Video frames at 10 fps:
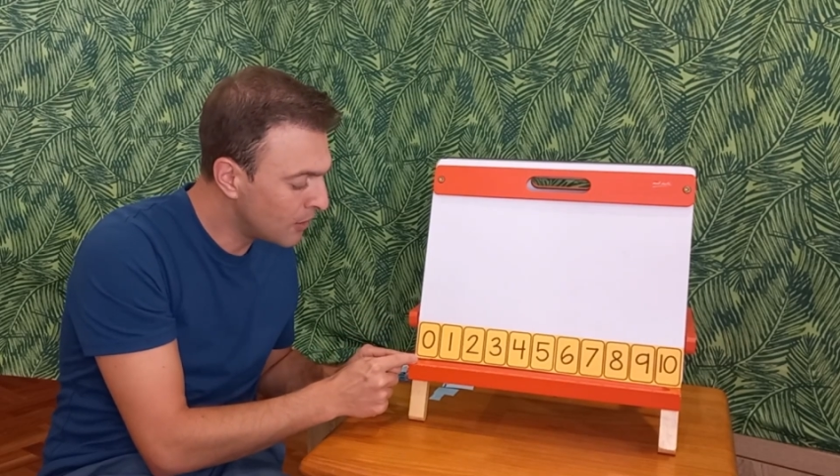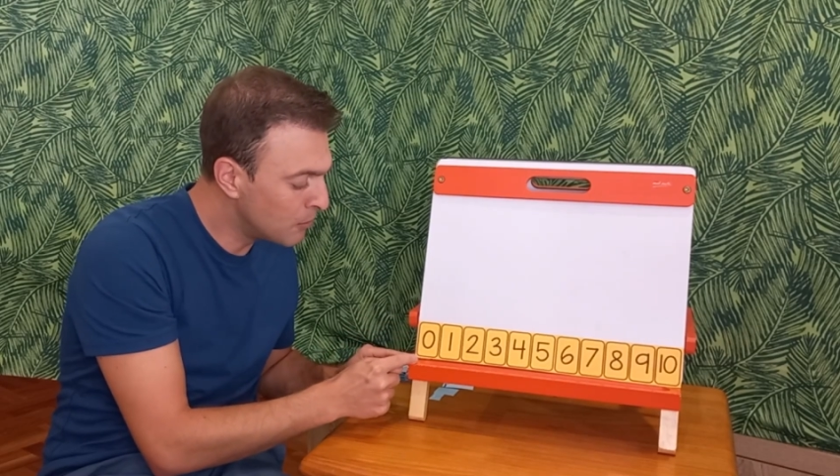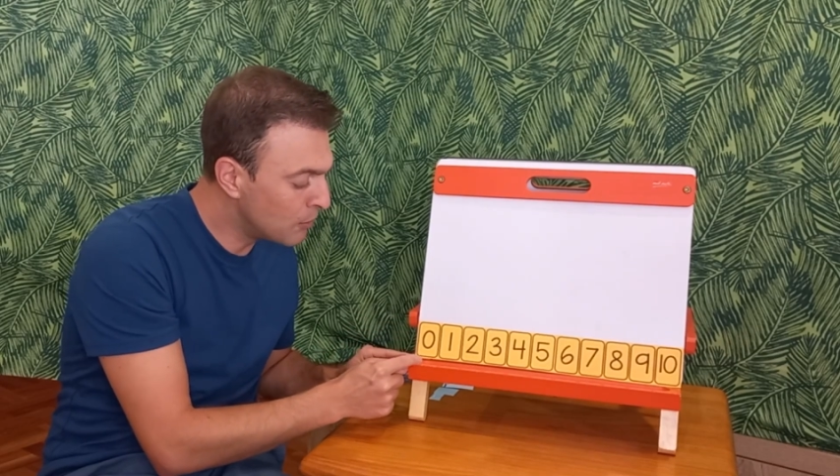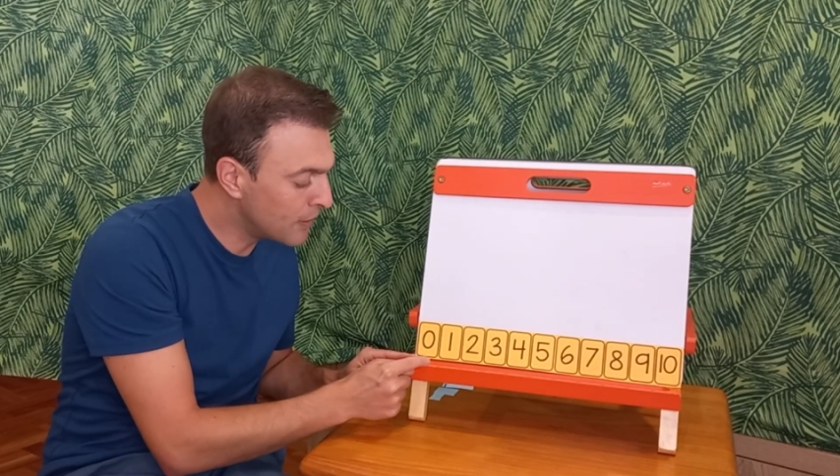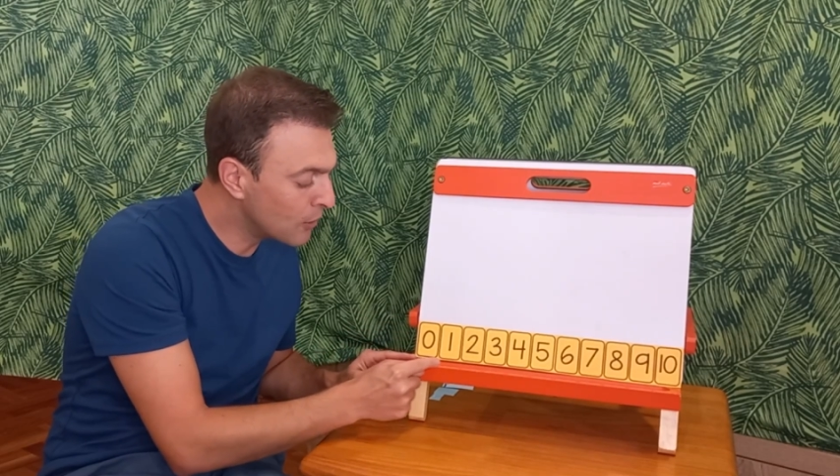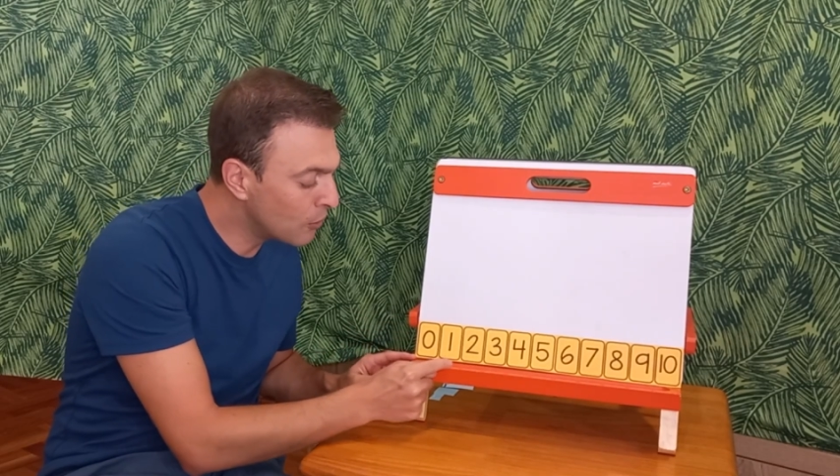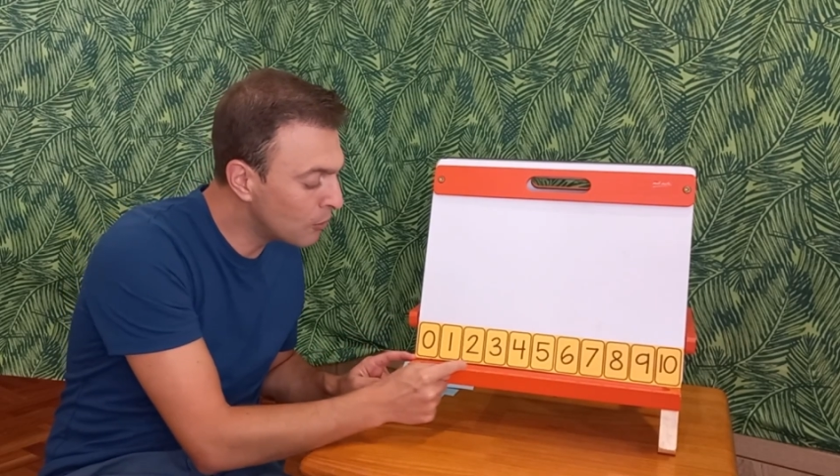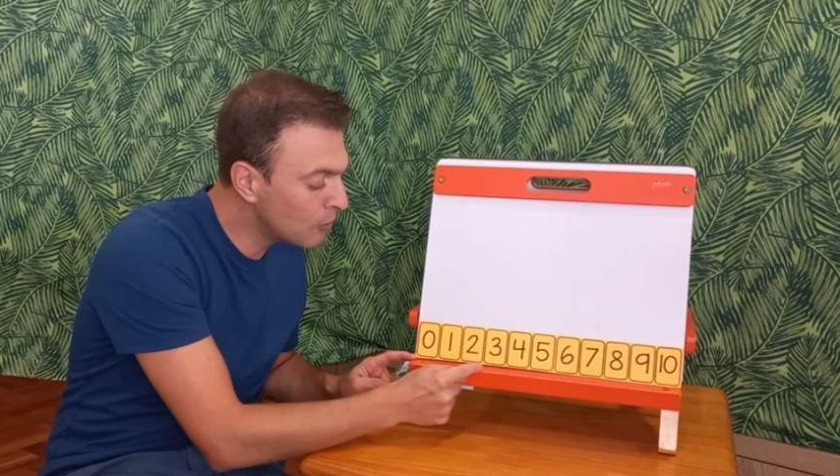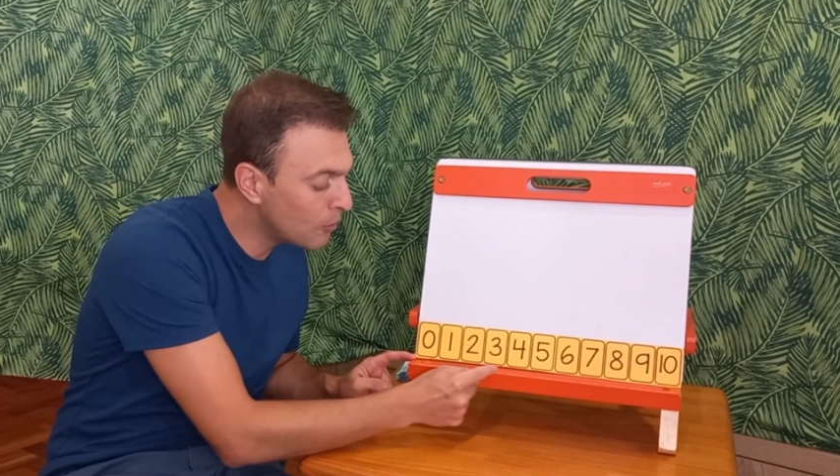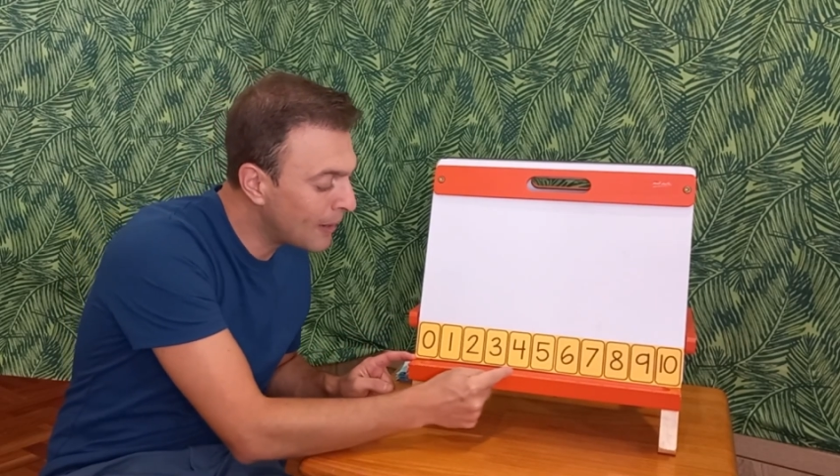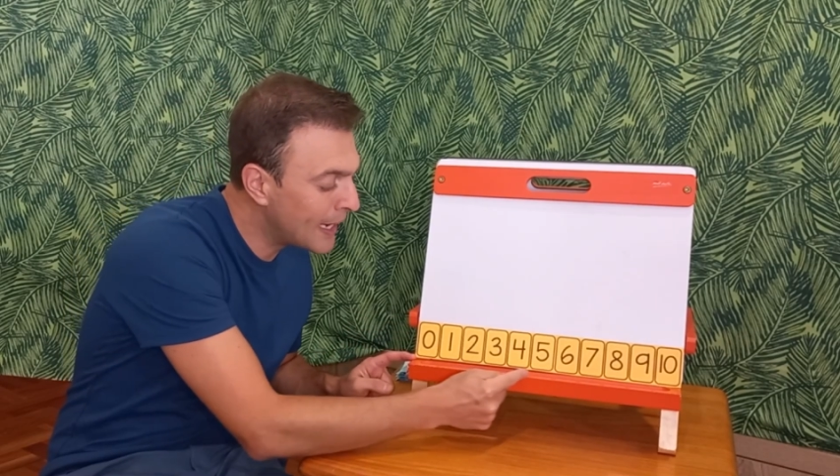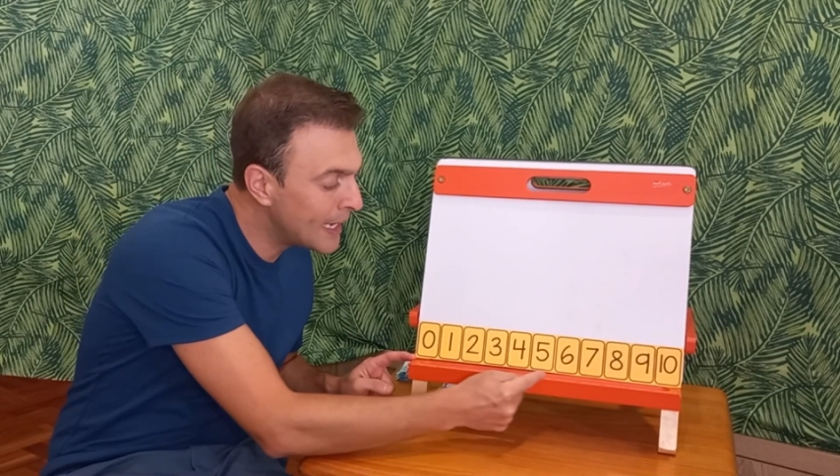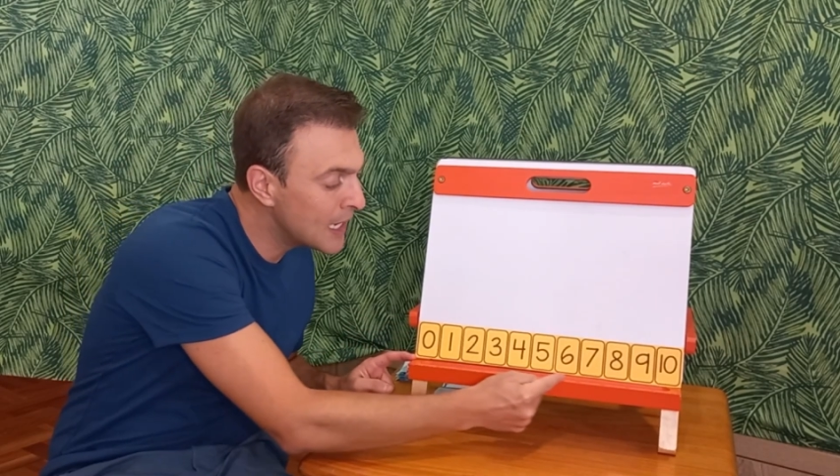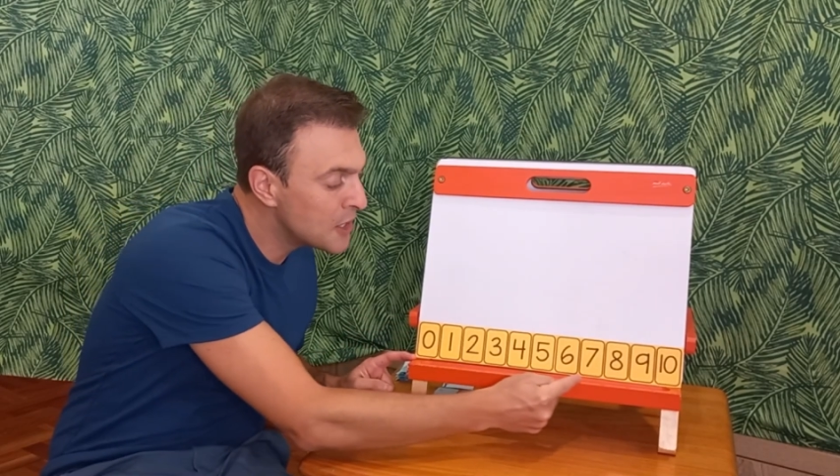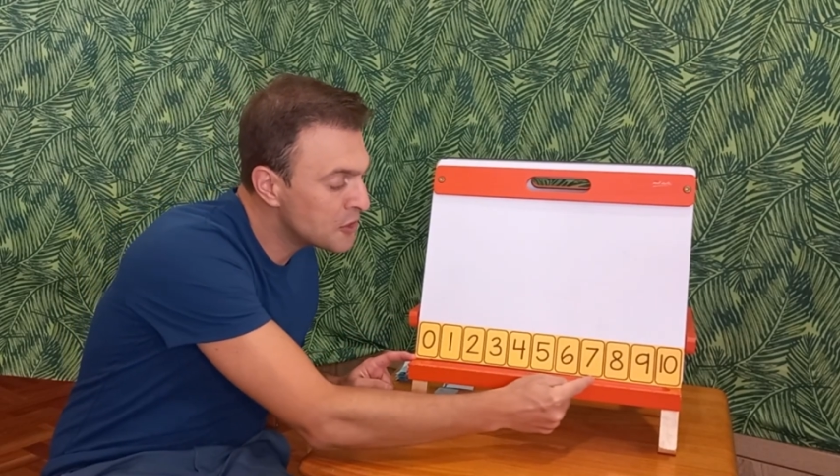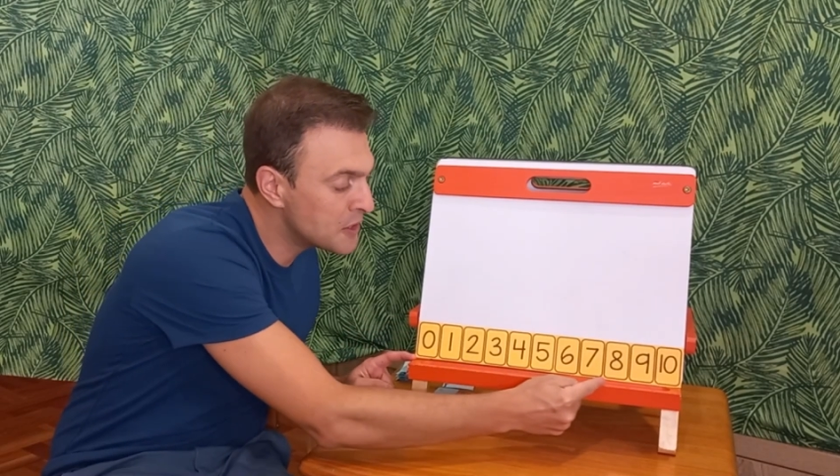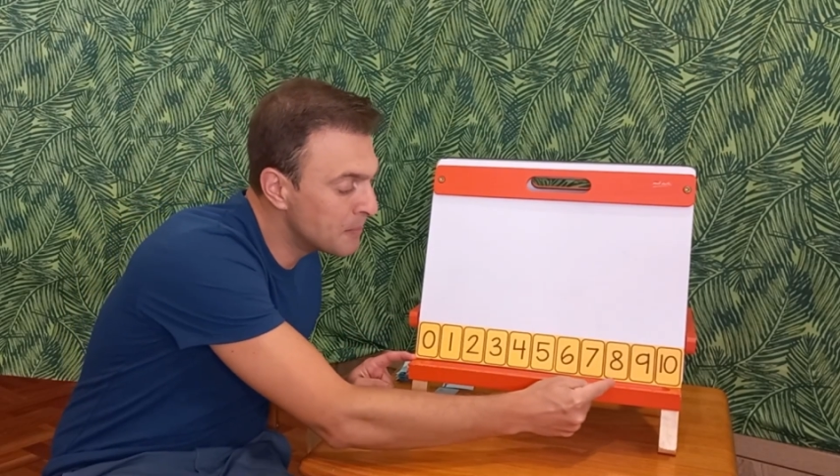moving all the way to the